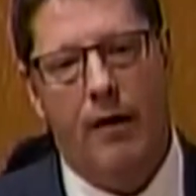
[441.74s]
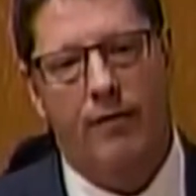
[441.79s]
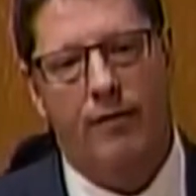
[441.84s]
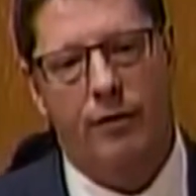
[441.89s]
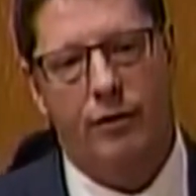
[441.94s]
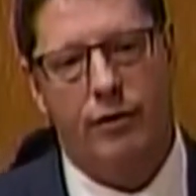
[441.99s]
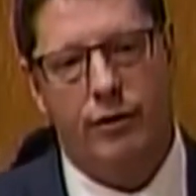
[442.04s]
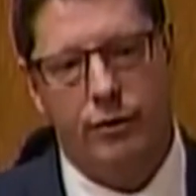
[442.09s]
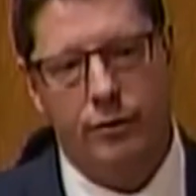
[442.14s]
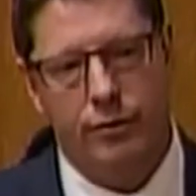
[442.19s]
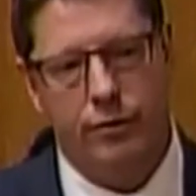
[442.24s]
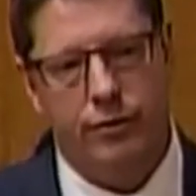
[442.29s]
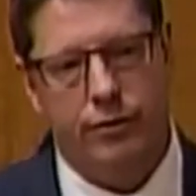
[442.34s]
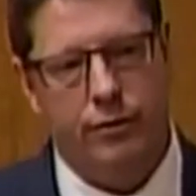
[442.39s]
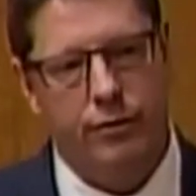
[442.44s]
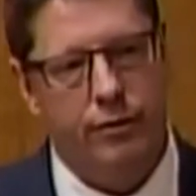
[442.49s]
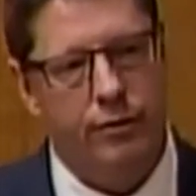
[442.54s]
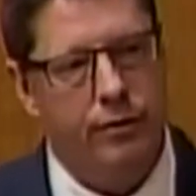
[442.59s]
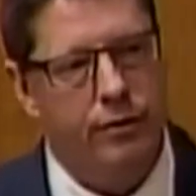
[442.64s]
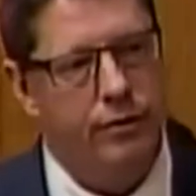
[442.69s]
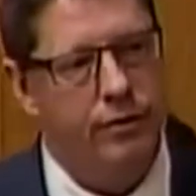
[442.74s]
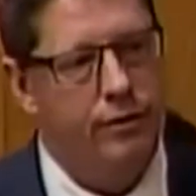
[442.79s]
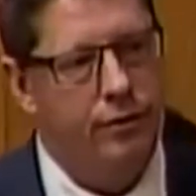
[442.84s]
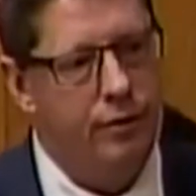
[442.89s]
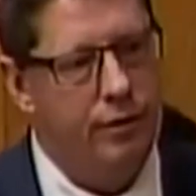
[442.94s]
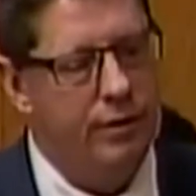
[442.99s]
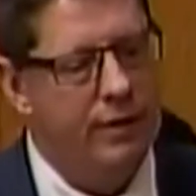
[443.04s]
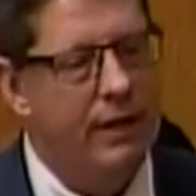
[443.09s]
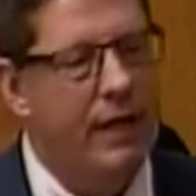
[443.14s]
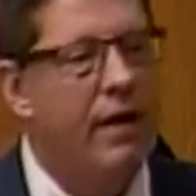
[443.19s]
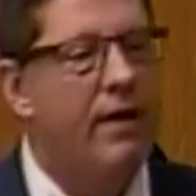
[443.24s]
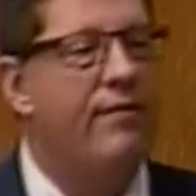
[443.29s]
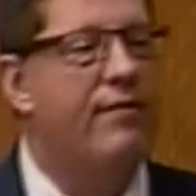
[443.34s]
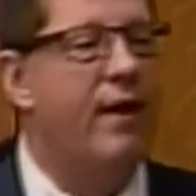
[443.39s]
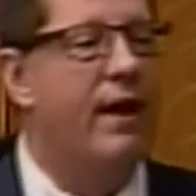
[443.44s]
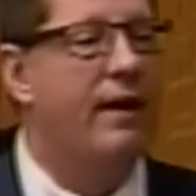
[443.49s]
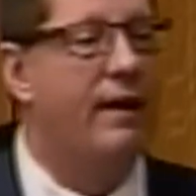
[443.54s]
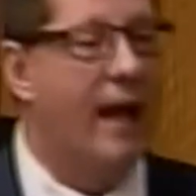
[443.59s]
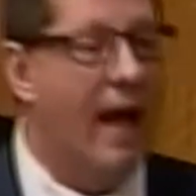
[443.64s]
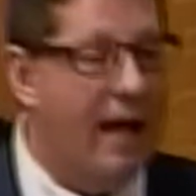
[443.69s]
for two of those schools, and they are
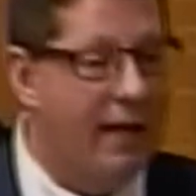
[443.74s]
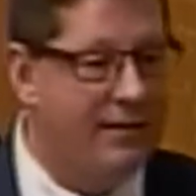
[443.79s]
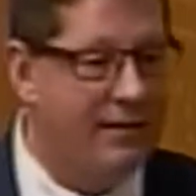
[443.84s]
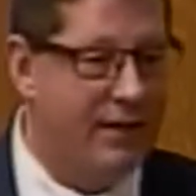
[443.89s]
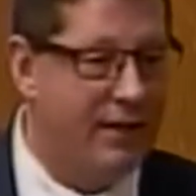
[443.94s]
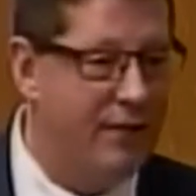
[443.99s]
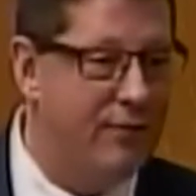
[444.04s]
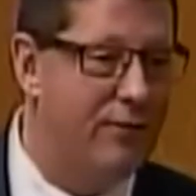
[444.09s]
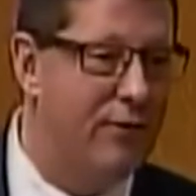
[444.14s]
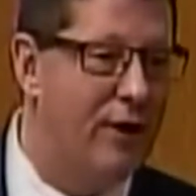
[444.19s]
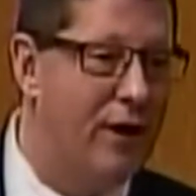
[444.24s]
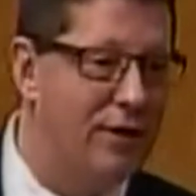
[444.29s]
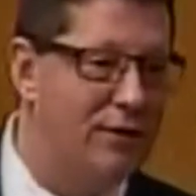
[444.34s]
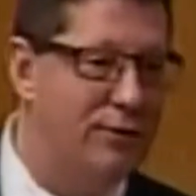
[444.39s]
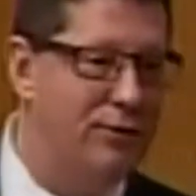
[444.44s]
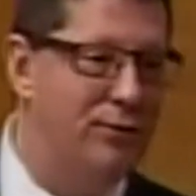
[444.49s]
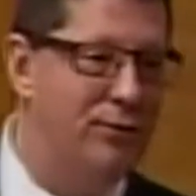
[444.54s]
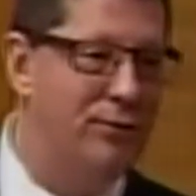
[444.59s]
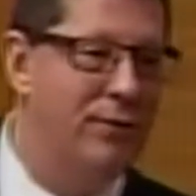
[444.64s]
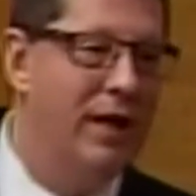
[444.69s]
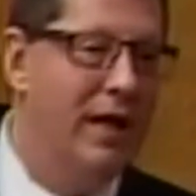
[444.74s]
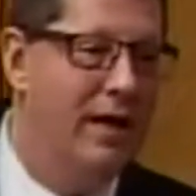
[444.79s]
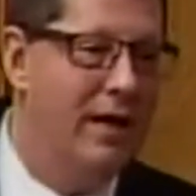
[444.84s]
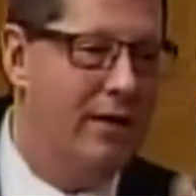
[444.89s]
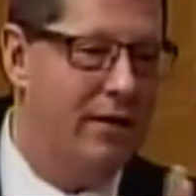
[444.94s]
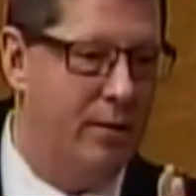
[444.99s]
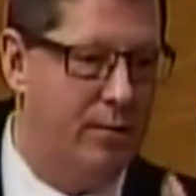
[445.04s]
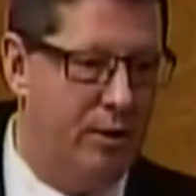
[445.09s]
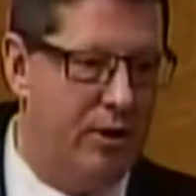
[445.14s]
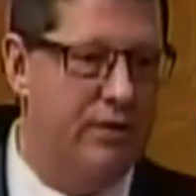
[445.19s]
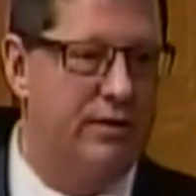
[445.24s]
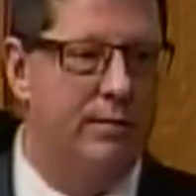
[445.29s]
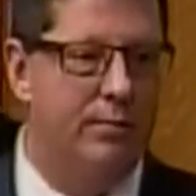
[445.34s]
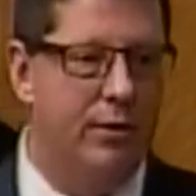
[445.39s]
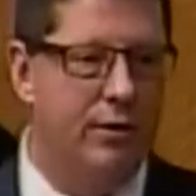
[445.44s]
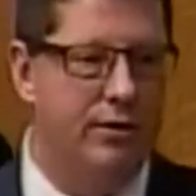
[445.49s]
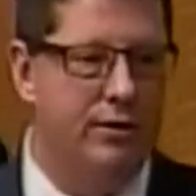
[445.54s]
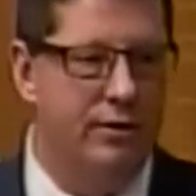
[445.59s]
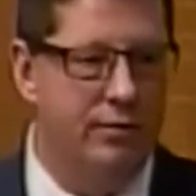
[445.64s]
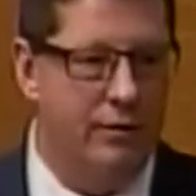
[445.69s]
fantastic. You talk to the
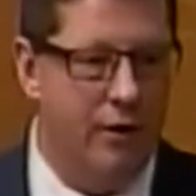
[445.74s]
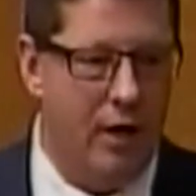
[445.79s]
principals, you